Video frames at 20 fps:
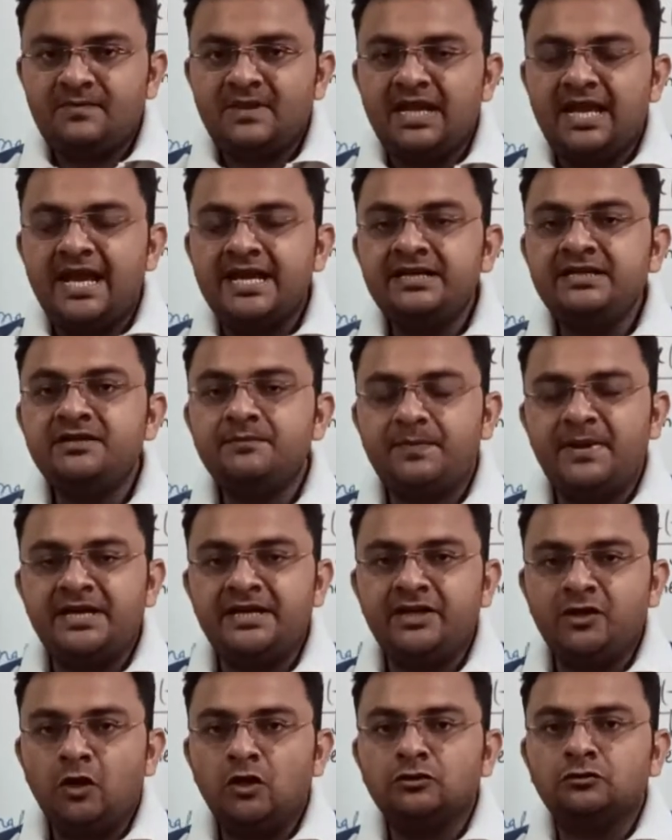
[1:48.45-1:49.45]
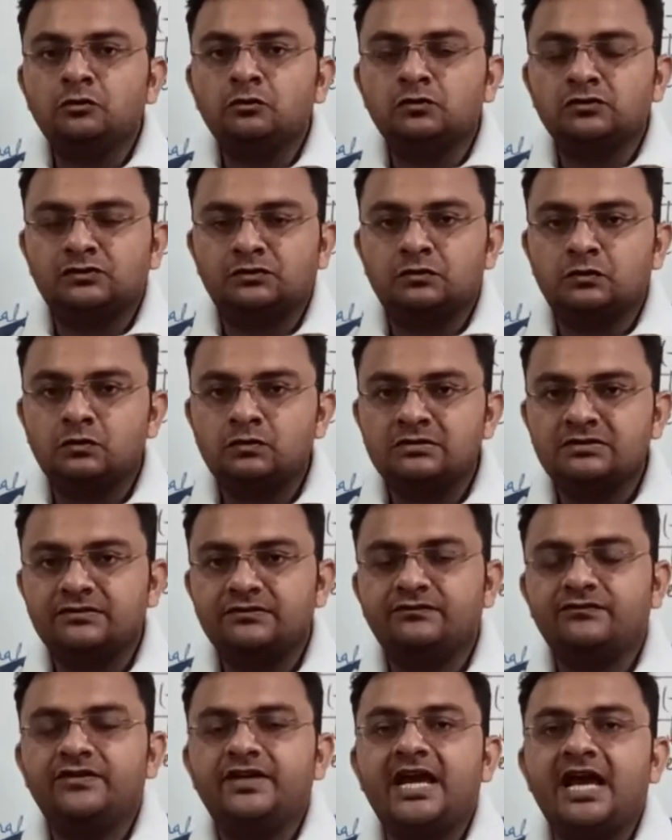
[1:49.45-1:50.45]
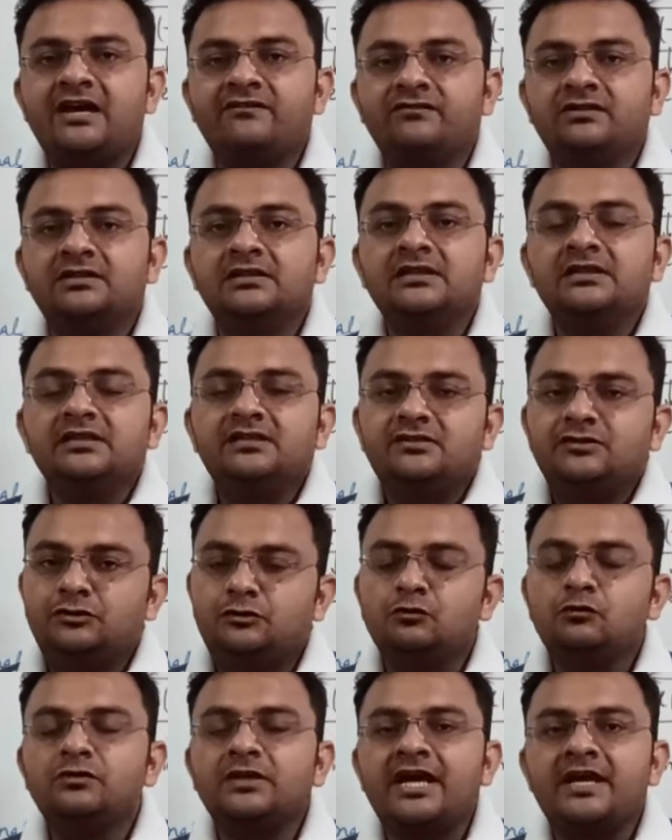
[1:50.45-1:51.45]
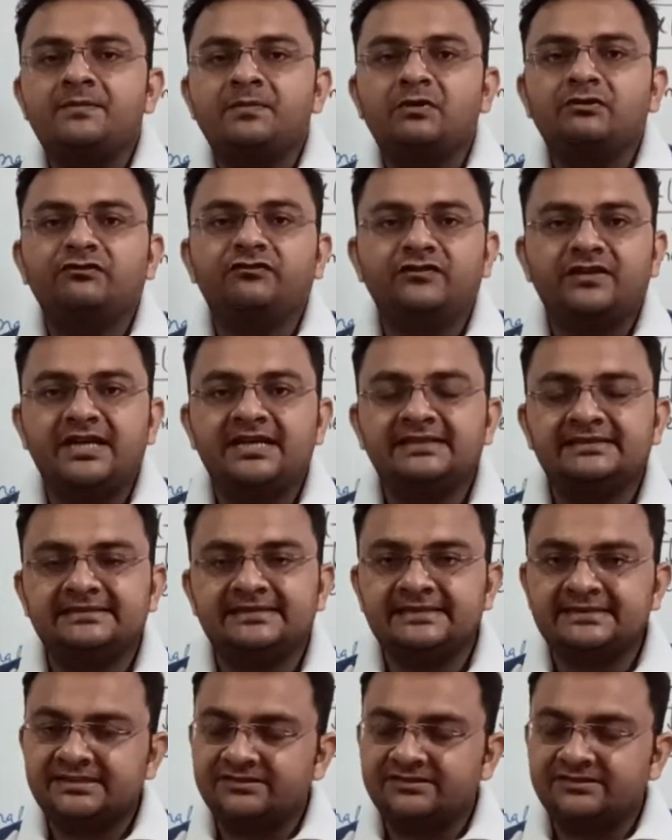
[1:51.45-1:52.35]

and depending on those rules, we have a two type of cases.